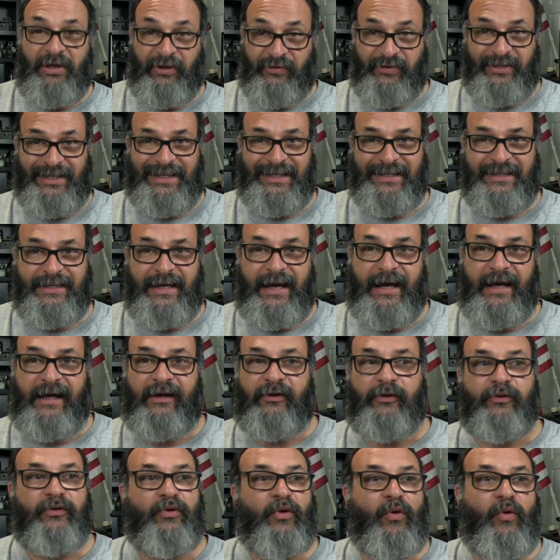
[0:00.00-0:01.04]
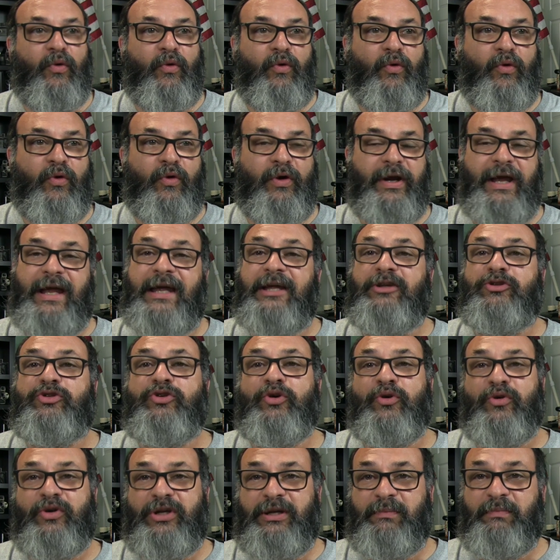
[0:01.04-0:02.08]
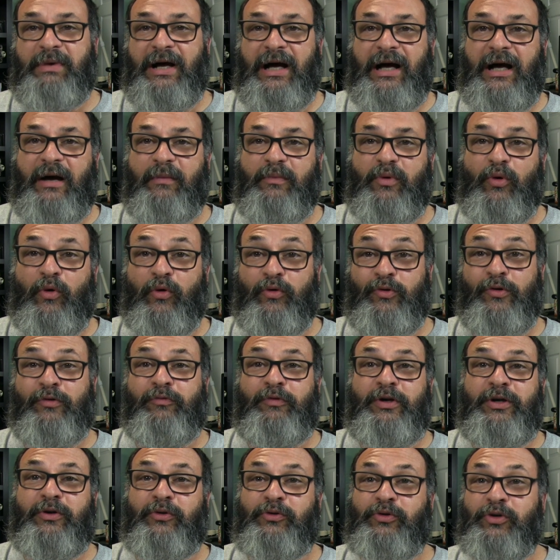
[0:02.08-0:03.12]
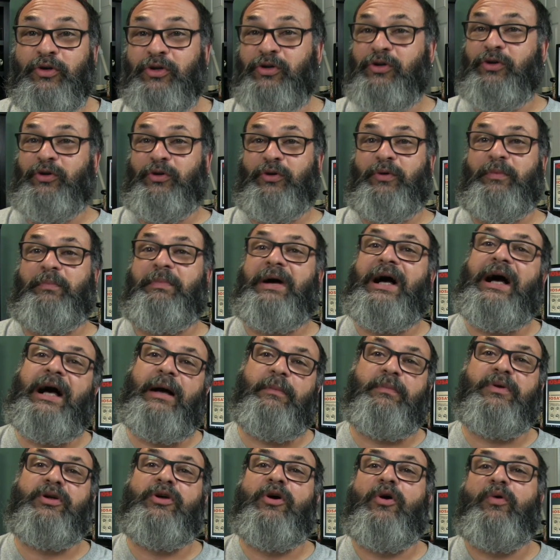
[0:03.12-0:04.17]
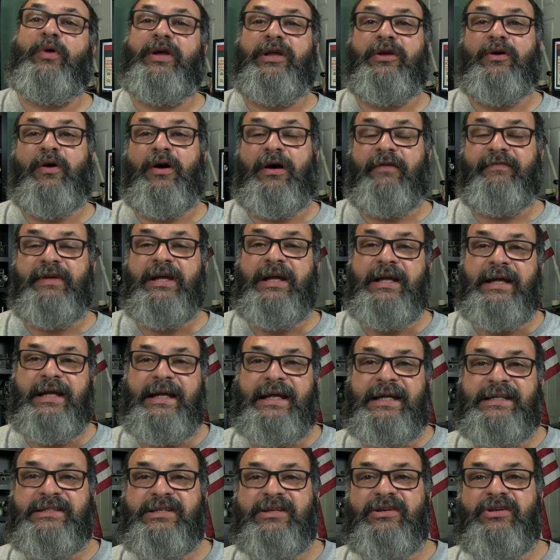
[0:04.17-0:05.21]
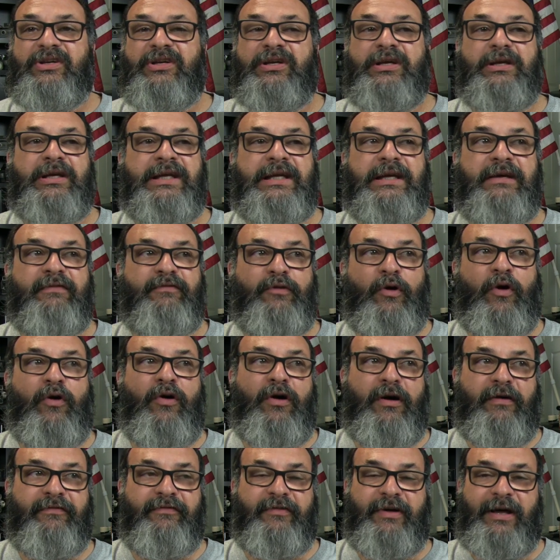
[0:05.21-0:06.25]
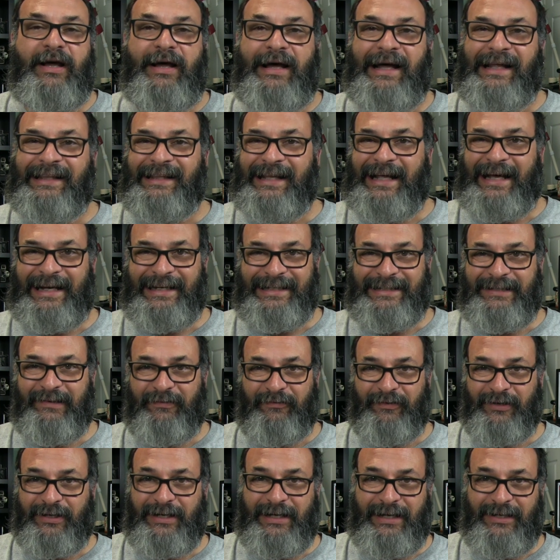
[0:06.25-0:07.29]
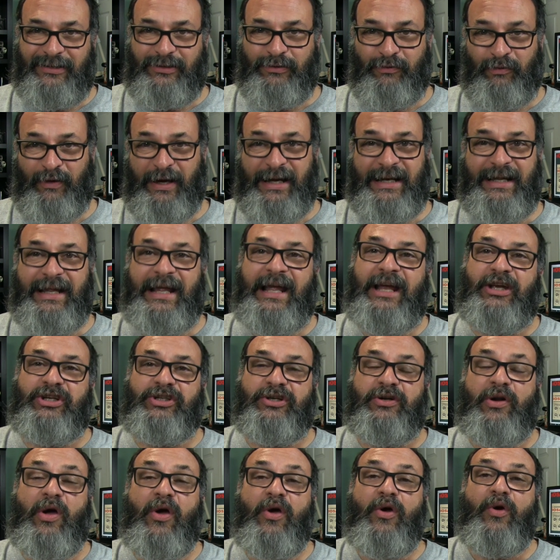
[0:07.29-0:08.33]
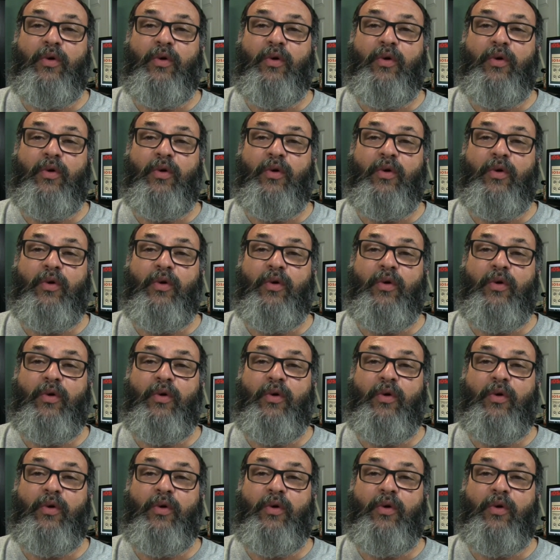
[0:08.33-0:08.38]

melting down, or a dirty bomb, or a real nuclear bomb going off, it's going to give off a lot of different kinds of radiation.